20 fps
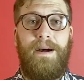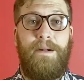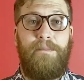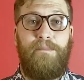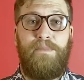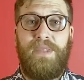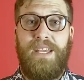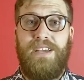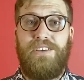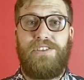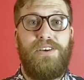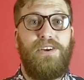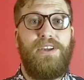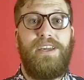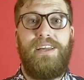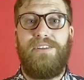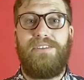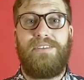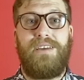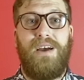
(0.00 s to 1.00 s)
um, so
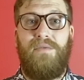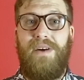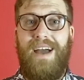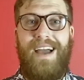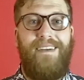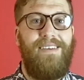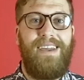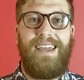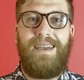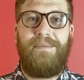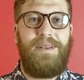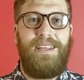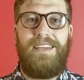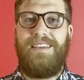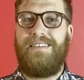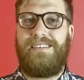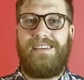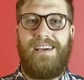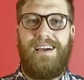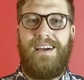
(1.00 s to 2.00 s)
guilty of having
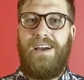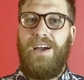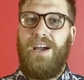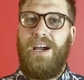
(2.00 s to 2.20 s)
amnesia.